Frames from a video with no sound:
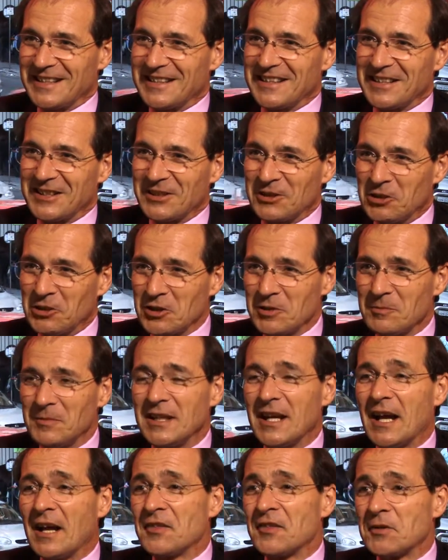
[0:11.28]
in the
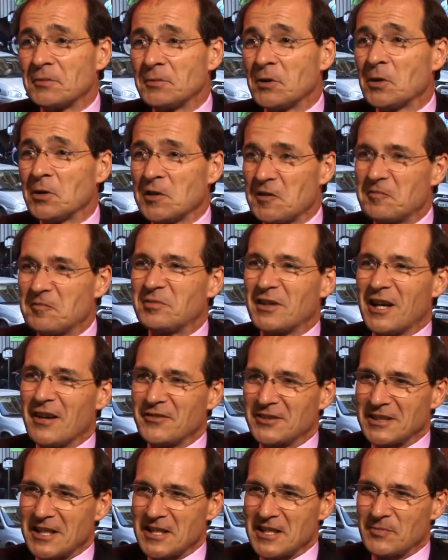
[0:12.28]
economy and the role of
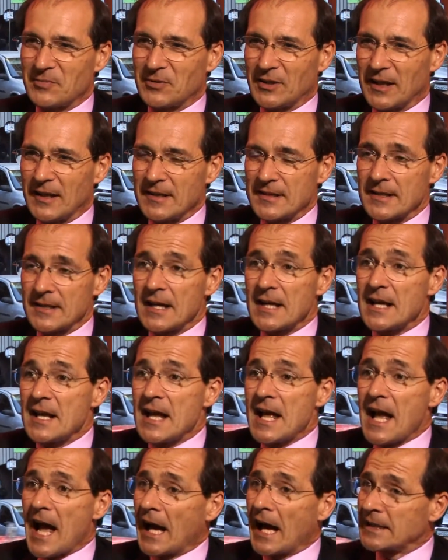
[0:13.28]
private enterprise.
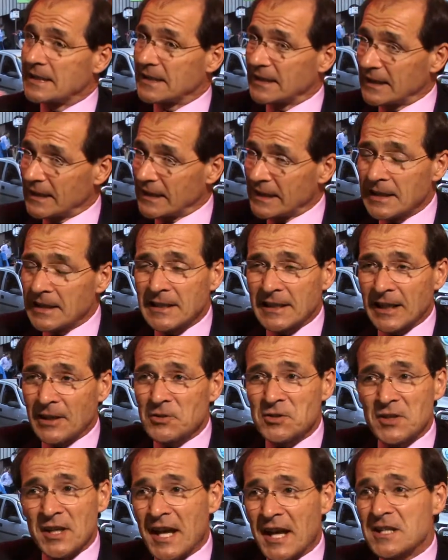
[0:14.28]
And in a
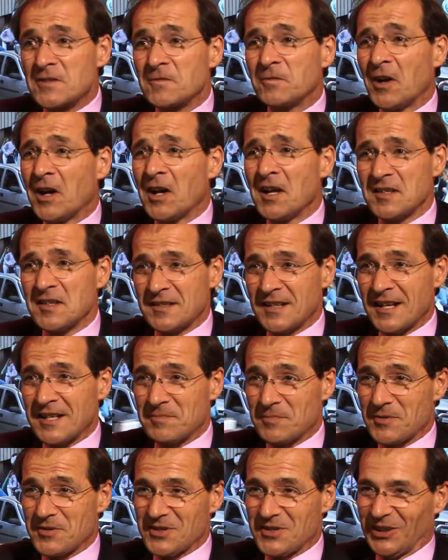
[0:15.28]
country as vast
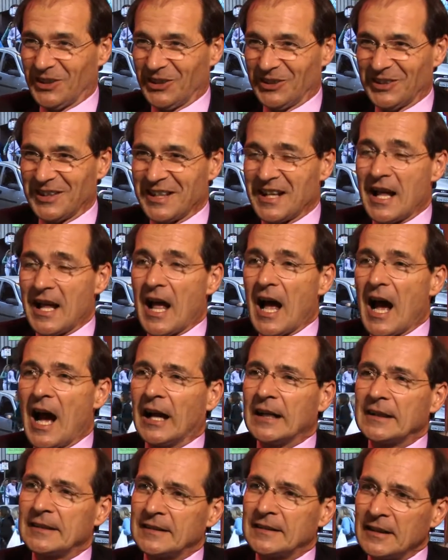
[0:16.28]
as Brazil,
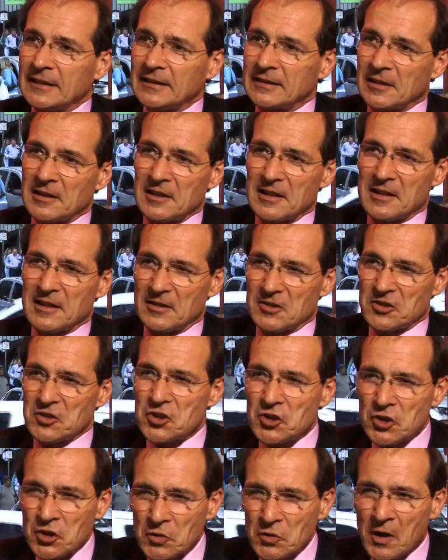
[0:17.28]
I think that the
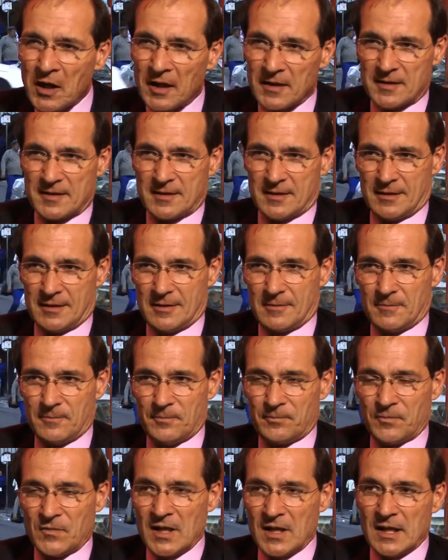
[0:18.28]
true answer
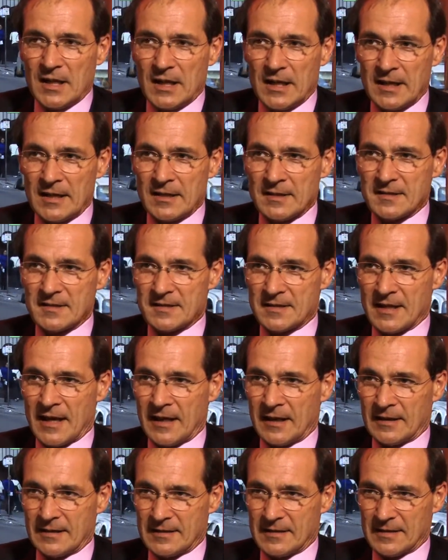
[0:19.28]
is
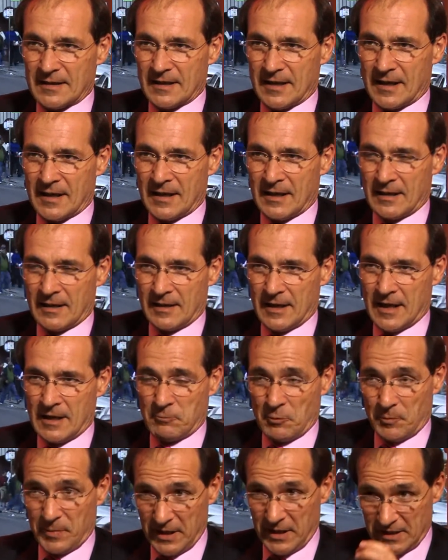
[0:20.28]
that
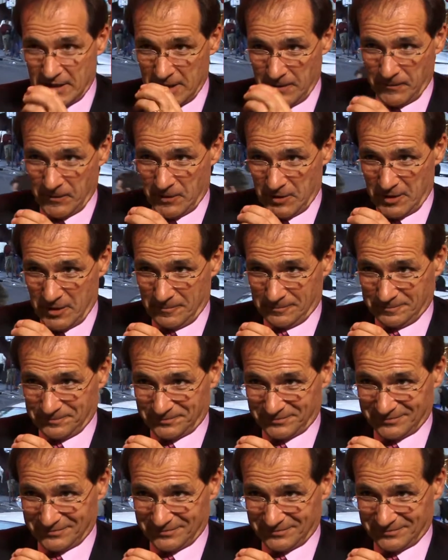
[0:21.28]
it will be a different